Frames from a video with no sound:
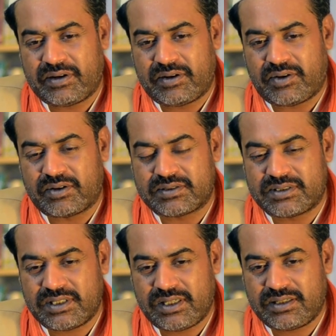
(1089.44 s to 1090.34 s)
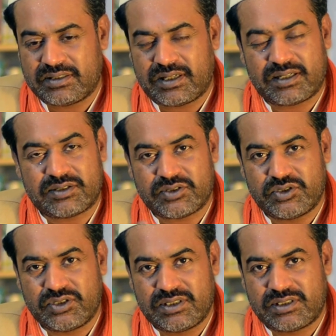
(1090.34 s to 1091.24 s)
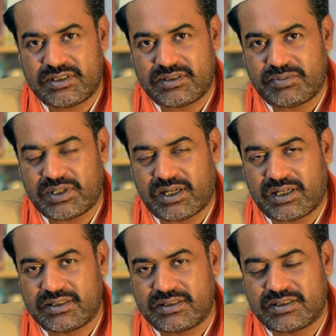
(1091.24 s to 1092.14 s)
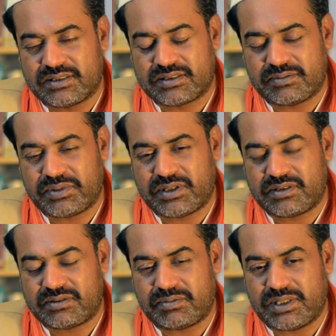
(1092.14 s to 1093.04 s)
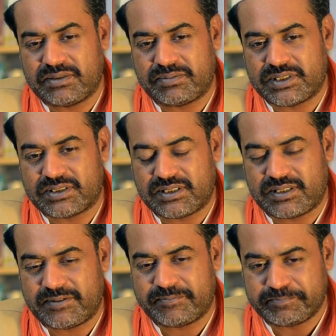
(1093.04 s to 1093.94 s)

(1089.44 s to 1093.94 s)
or seeing that unity behind this apparent multiplicity,